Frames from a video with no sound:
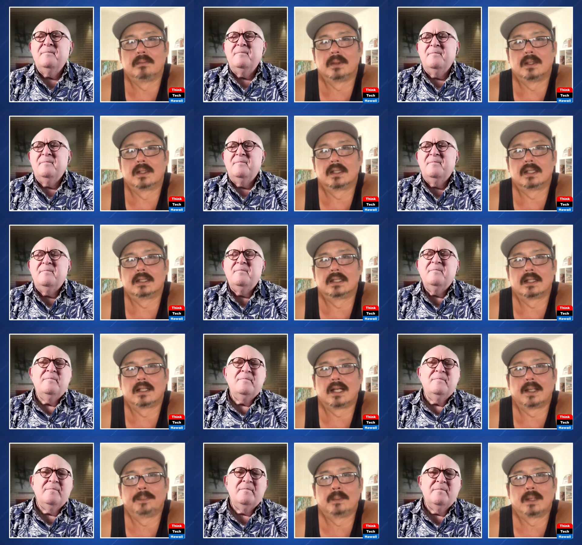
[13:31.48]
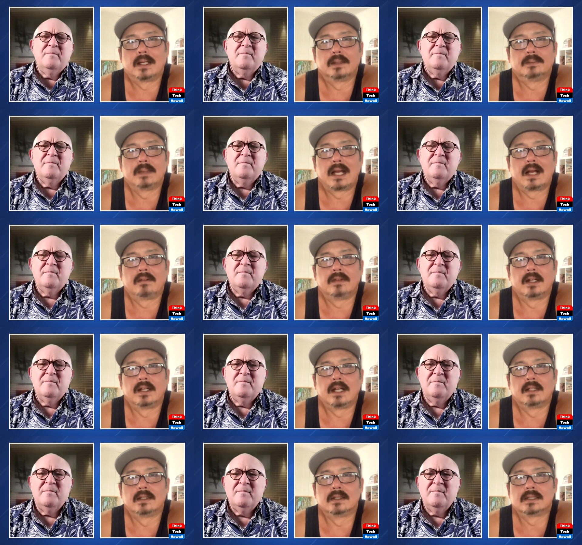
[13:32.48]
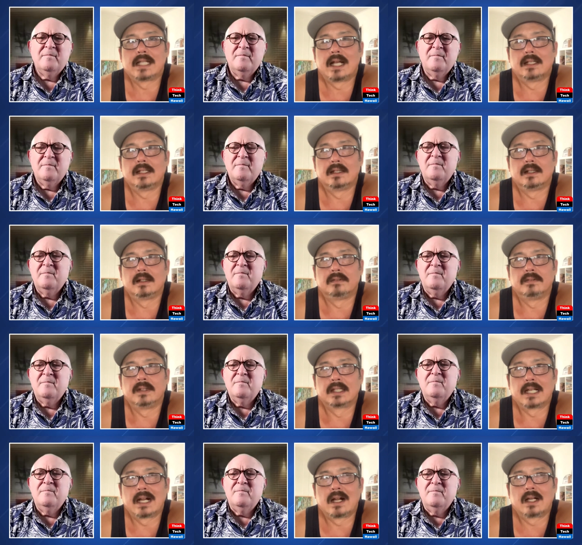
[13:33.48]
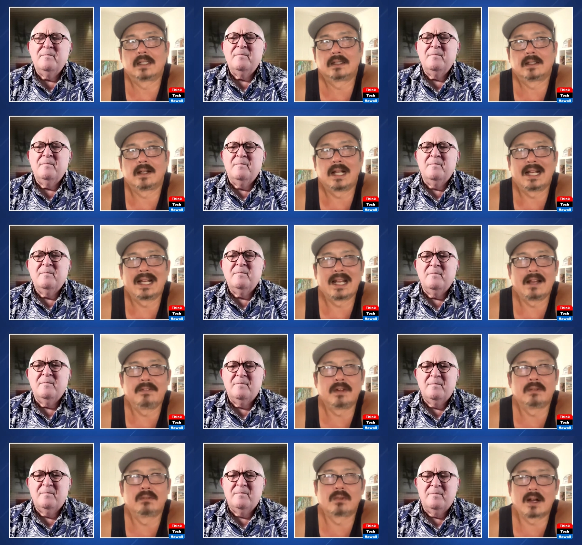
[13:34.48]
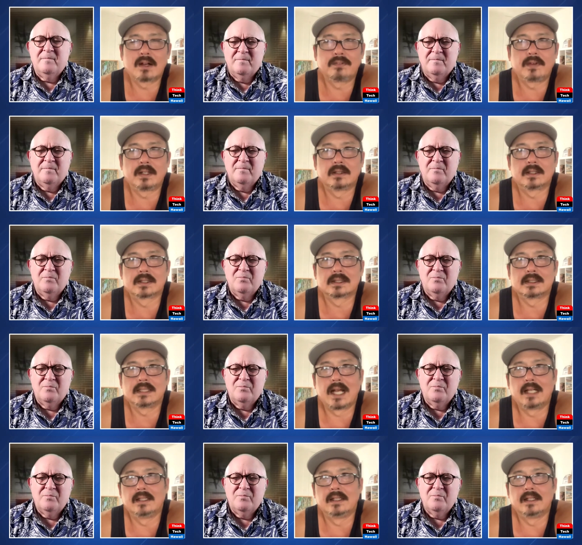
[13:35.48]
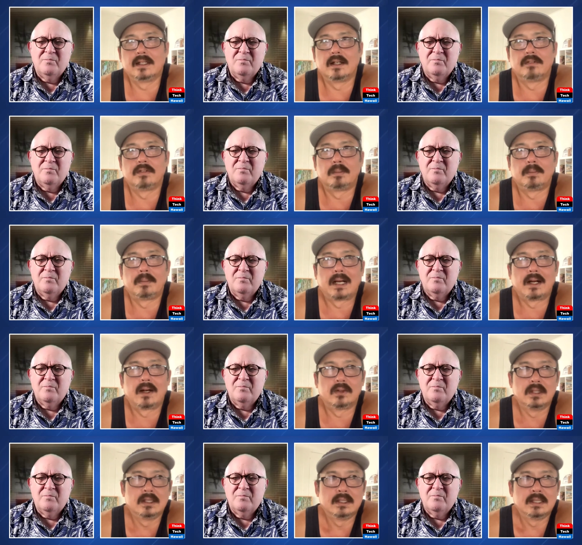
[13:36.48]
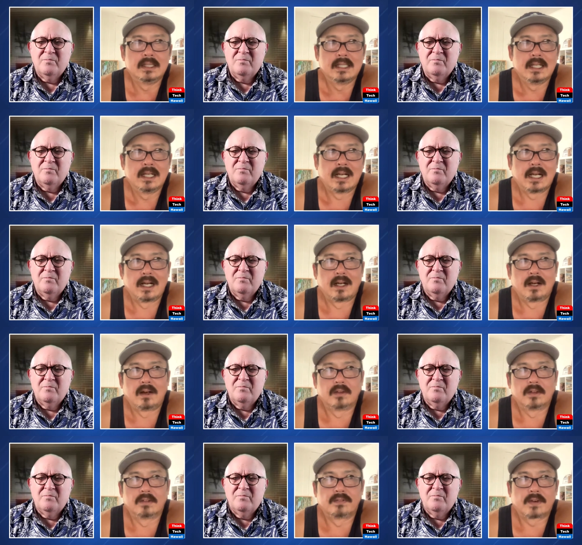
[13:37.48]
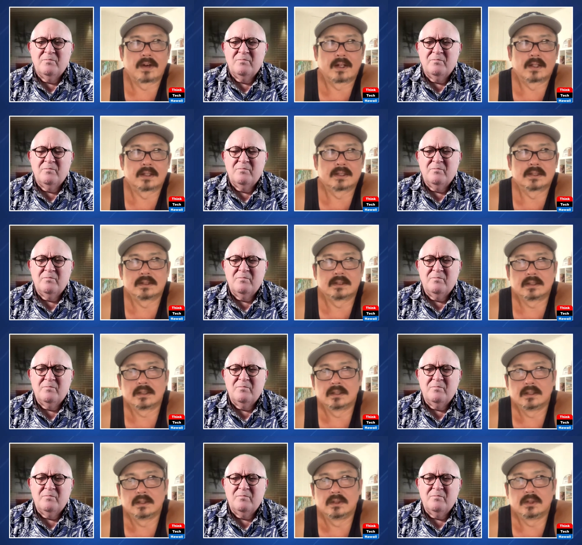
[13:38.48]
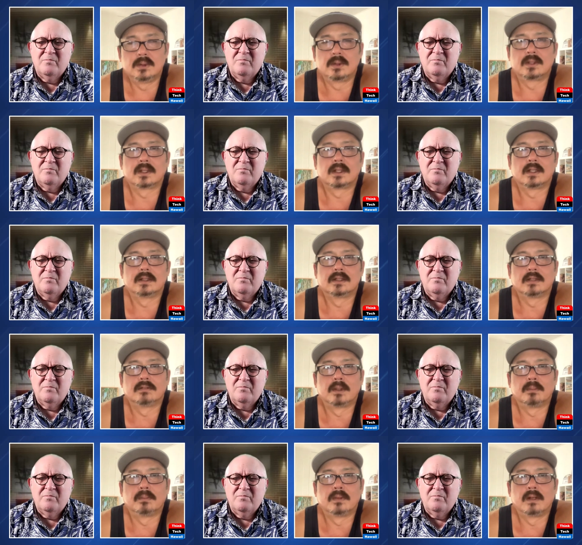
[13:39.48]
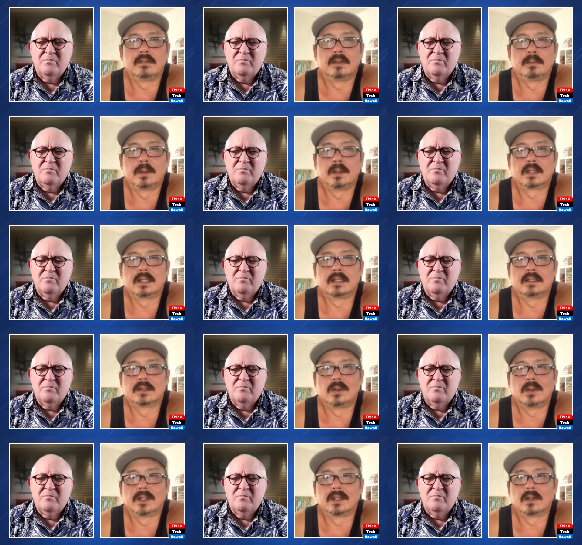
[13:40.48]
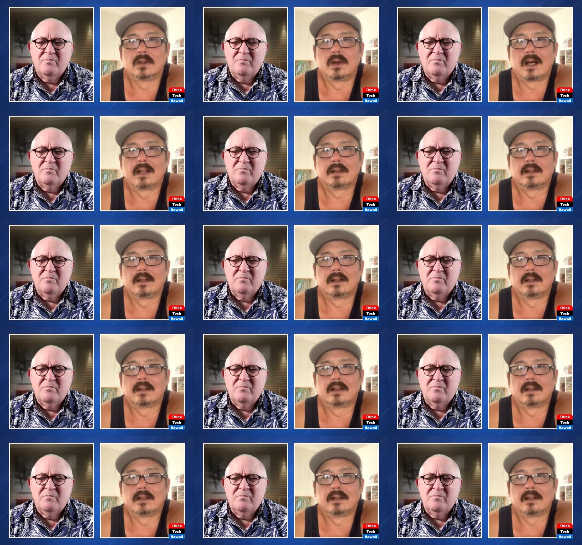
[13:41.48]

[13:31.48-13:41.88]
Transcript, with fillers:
Speaker 1: book until I, I have an understanding of the character. And I have a rough understanding of about how the first two thirds of the of the book is going to go how